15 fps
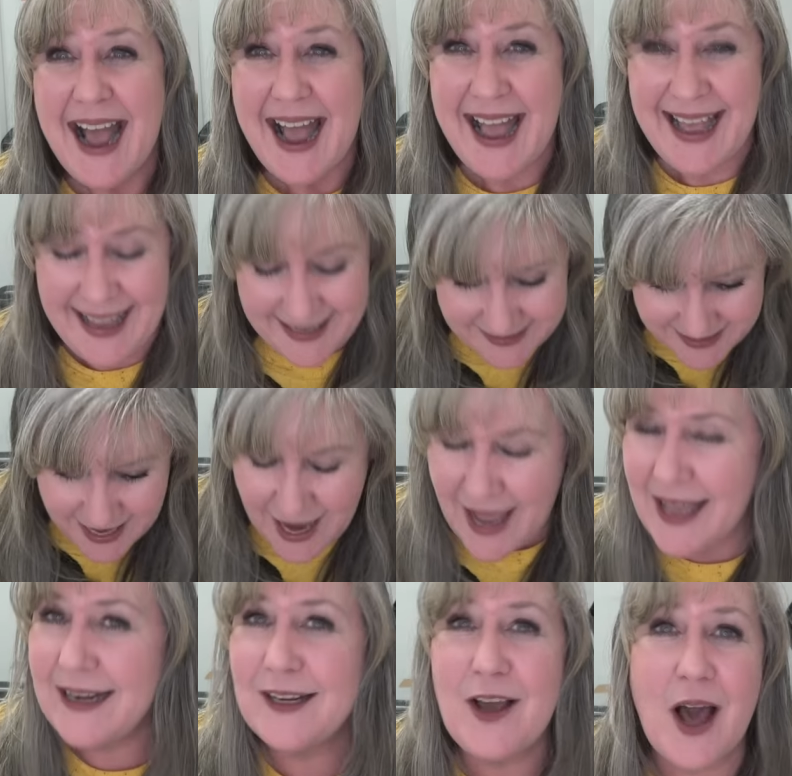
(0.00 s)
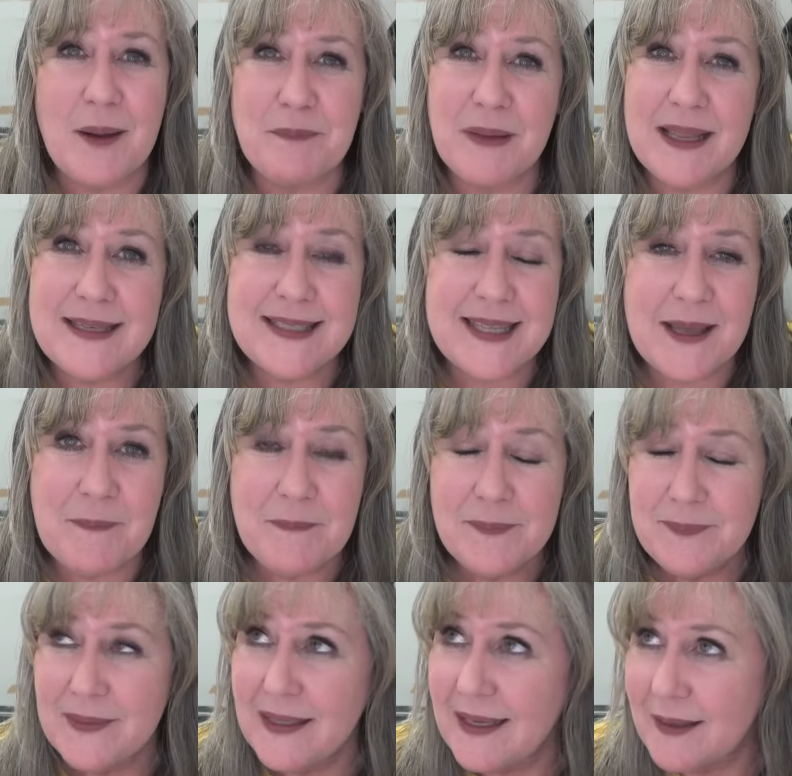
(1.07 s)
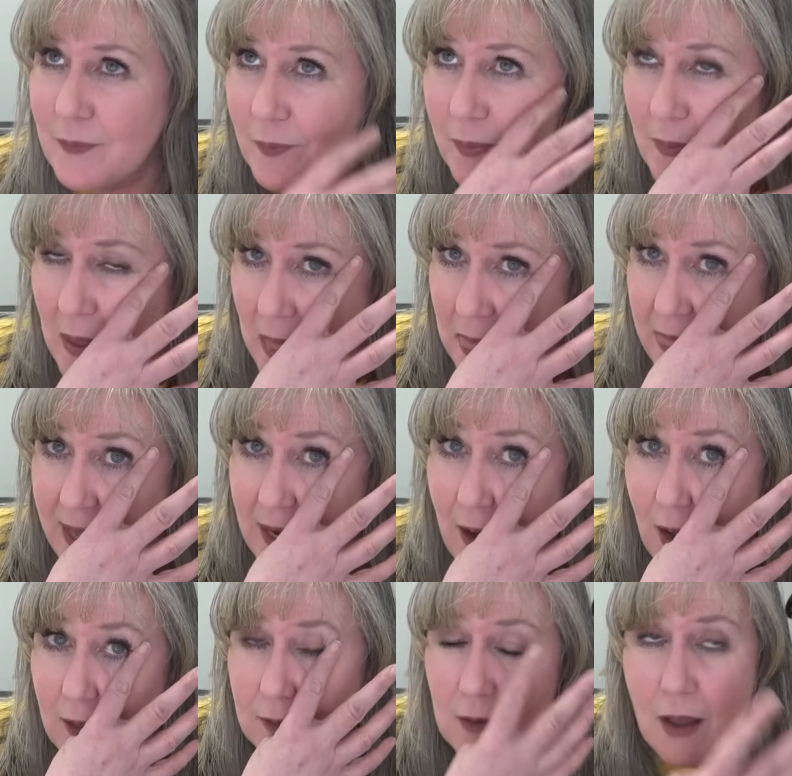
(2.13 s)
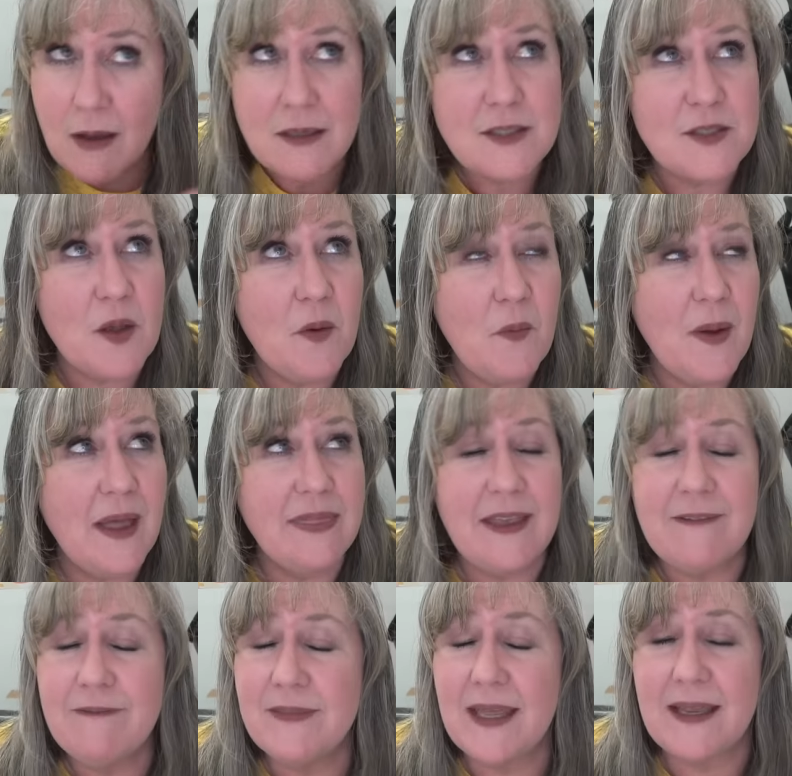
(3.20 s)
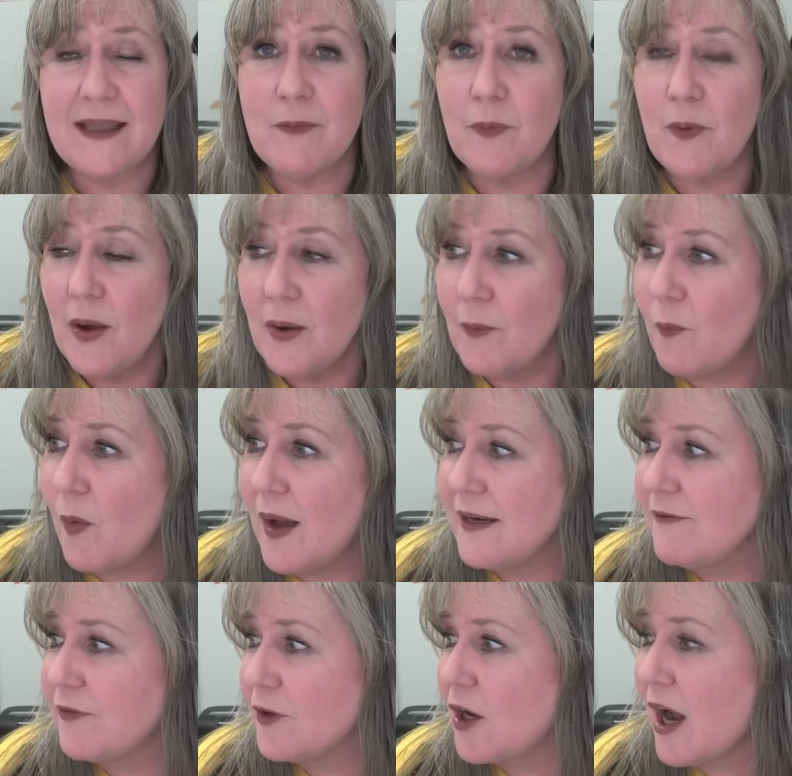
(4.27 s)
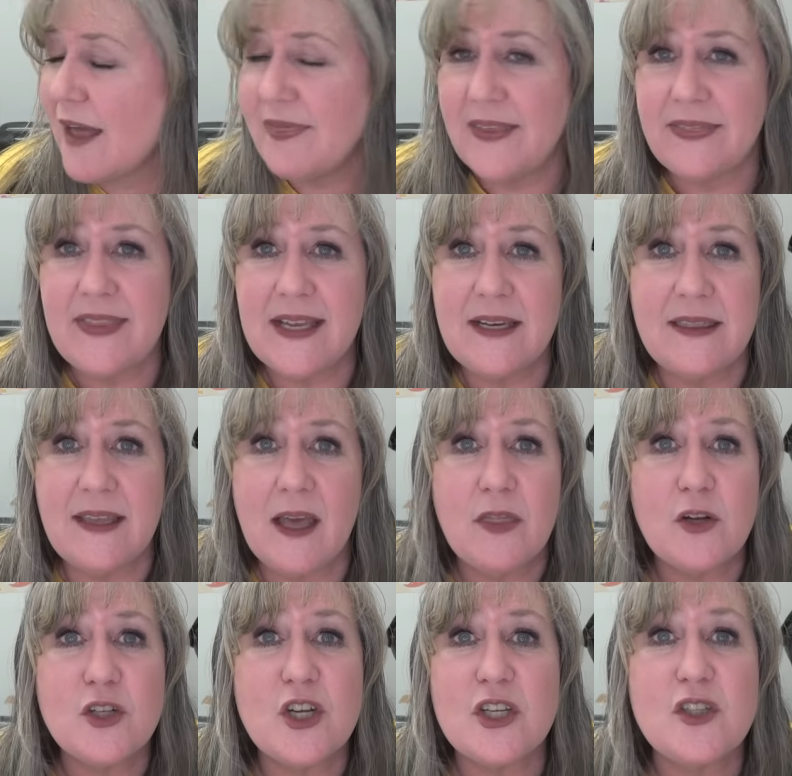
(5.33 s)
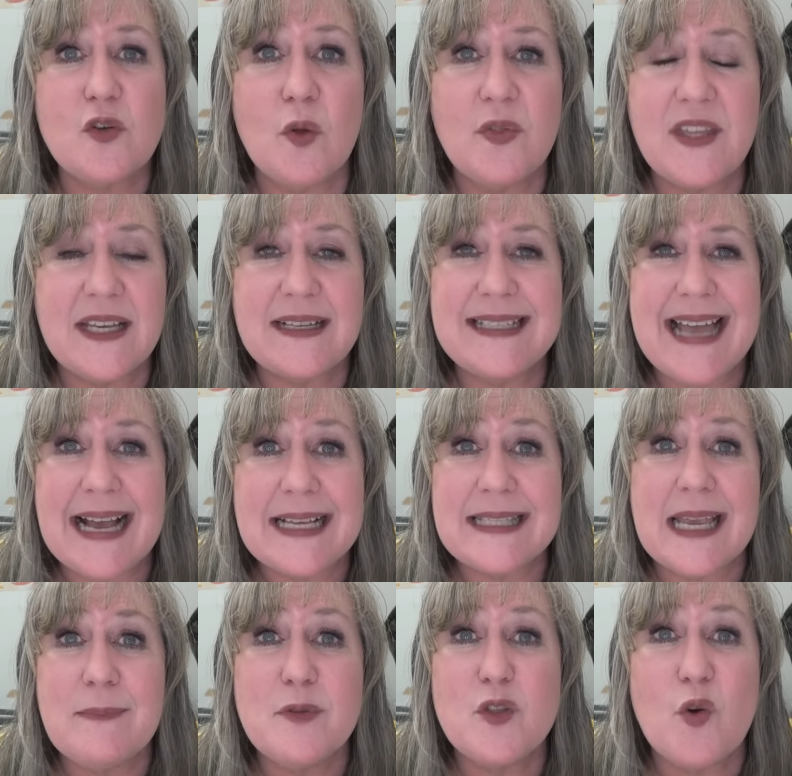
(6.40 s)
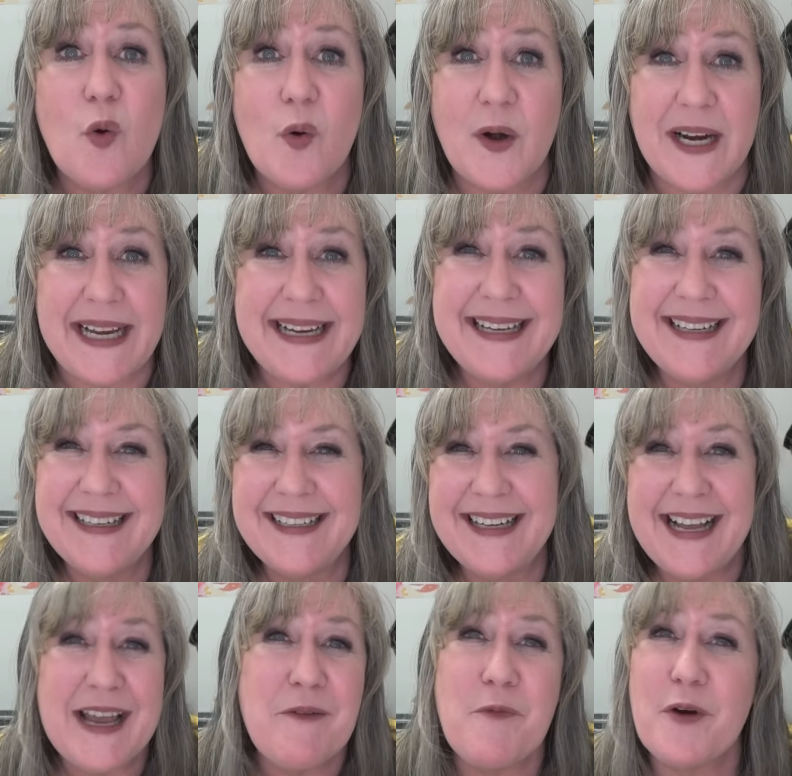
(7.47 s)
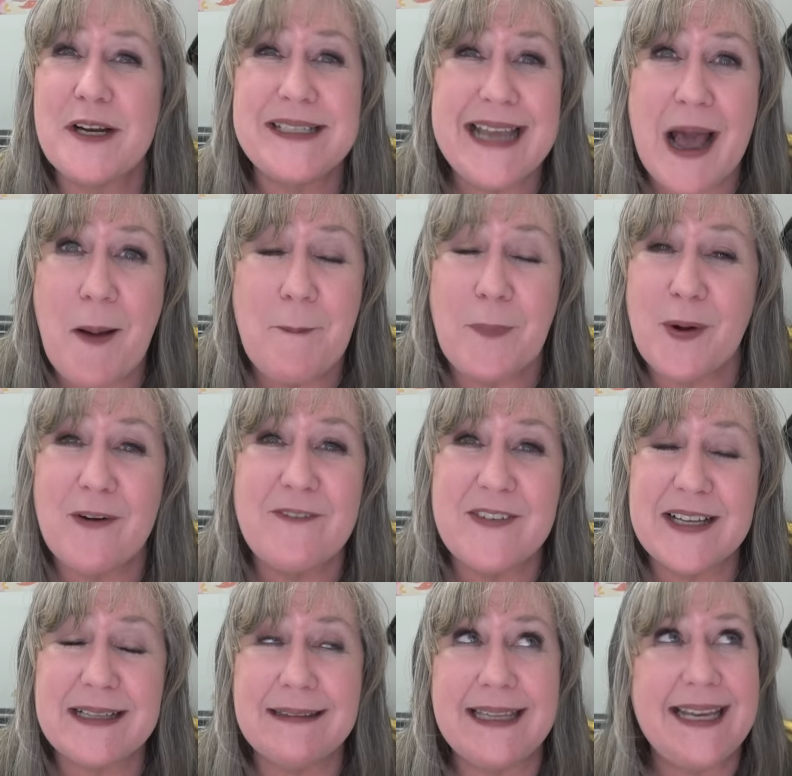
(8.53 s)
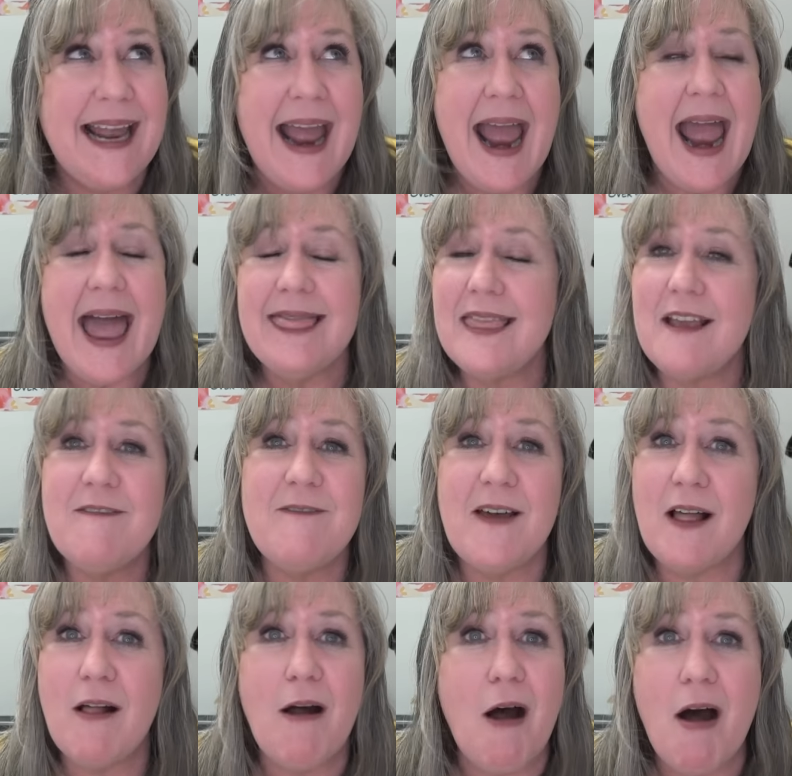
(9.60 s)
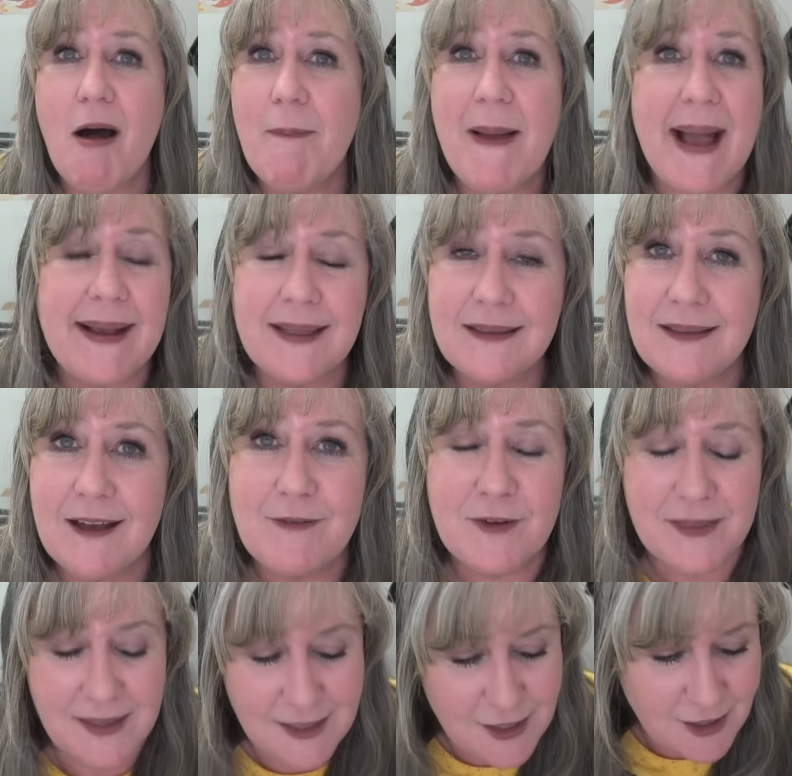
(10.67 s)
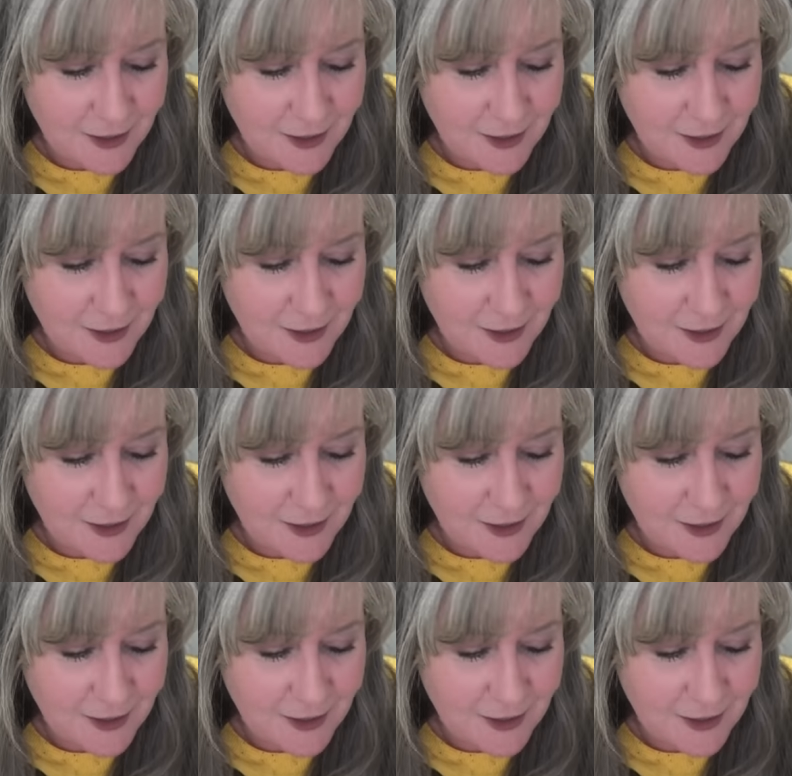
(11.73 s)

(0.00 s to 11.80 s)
and, and God bless them. They got along so well. They they one forgot that they the other just told the exact same story. it worked out perfectly, and they fell all back in love with each